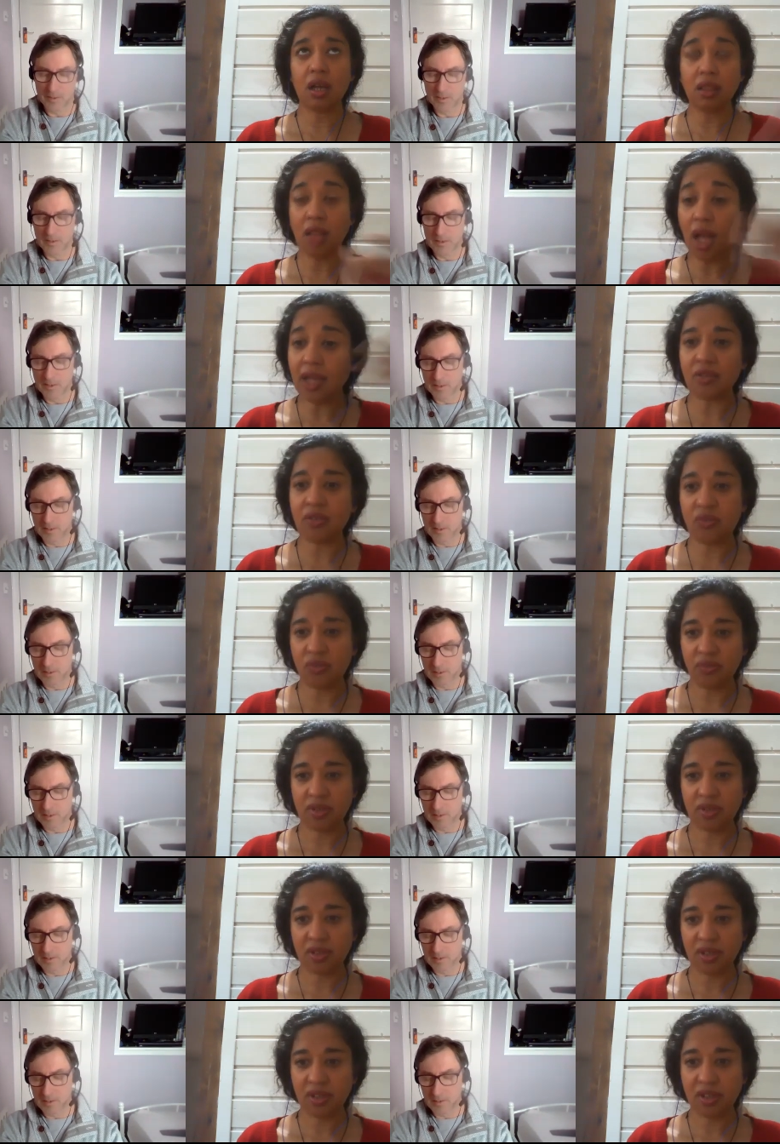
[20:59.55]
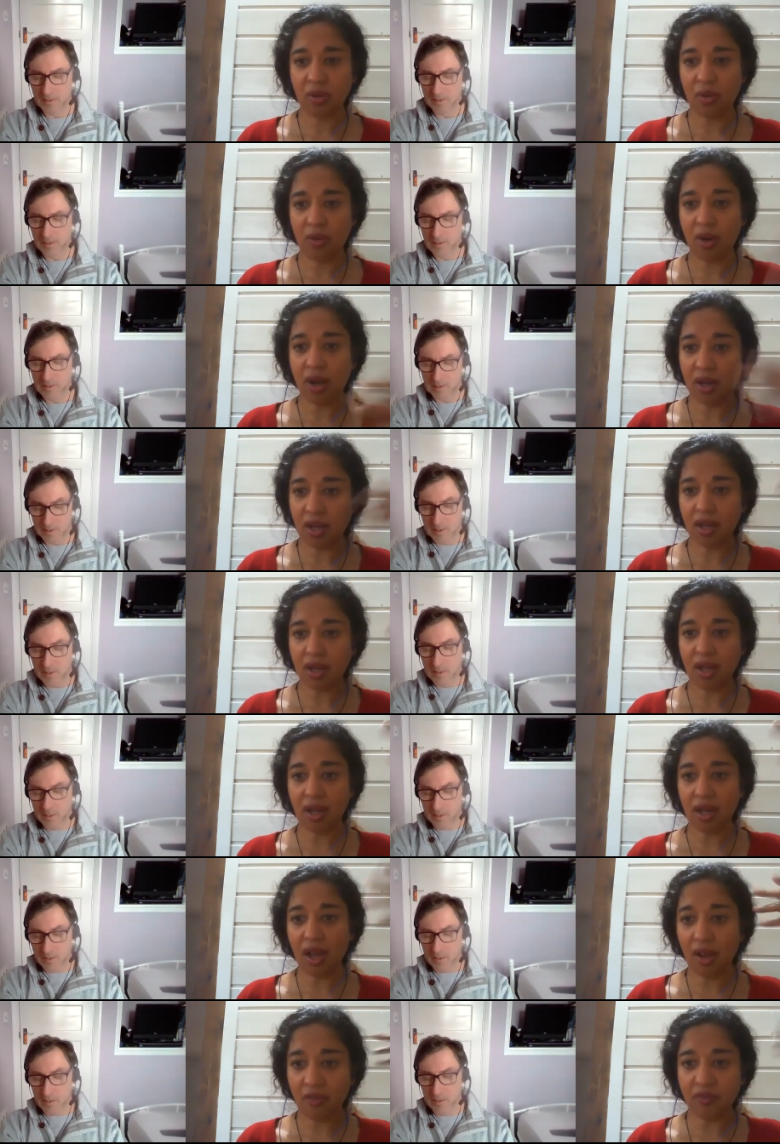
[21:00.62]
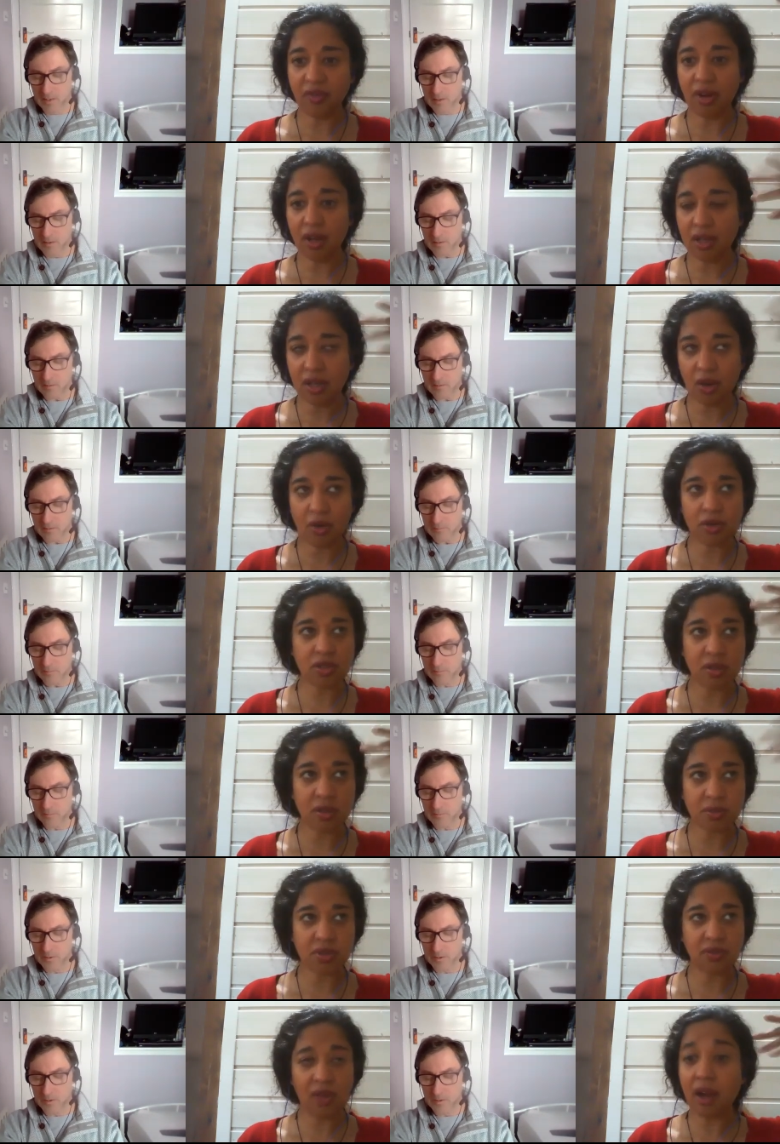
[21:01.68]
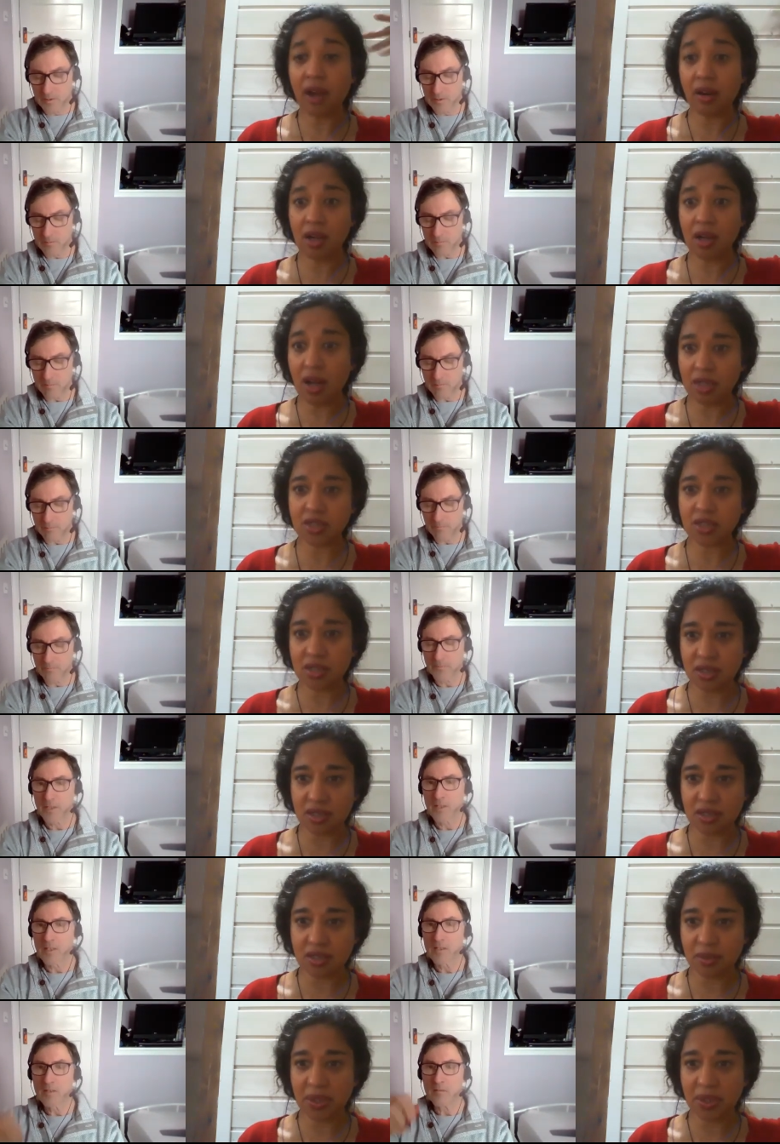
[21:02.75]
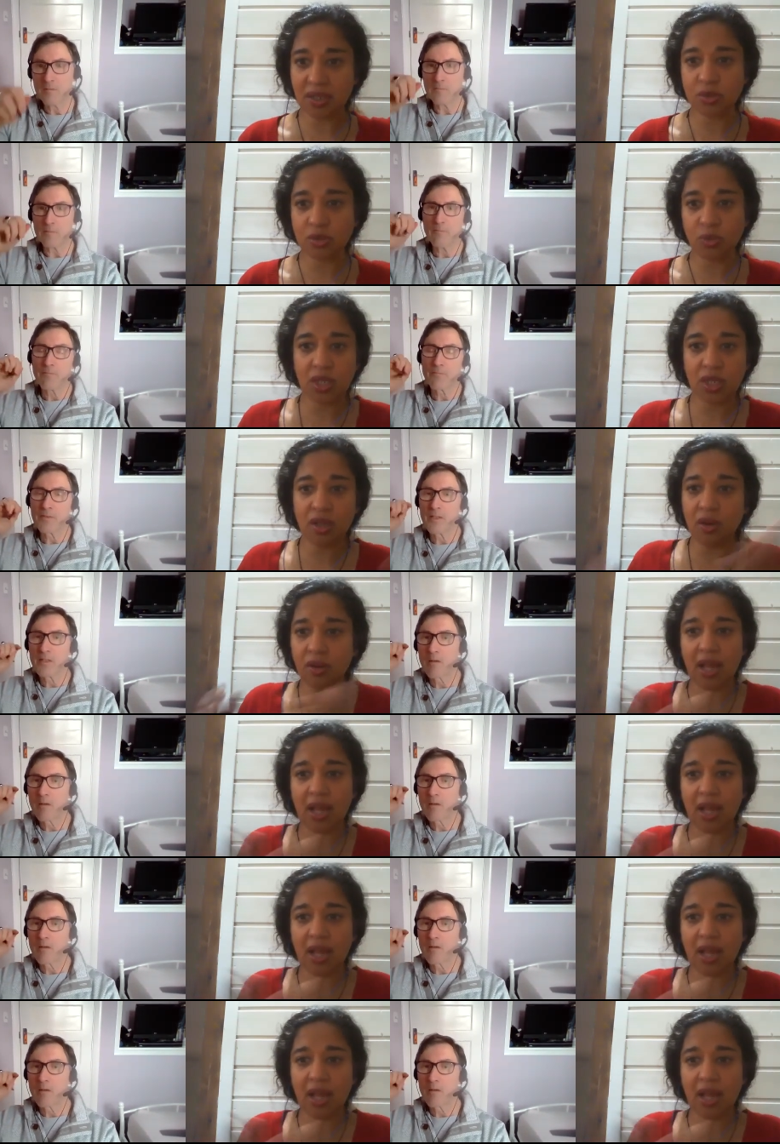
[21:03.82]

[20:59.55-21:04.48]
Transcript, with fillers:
Speaker 1: life, you know, uh, of, you know, in terms of higher consciousness, because we don't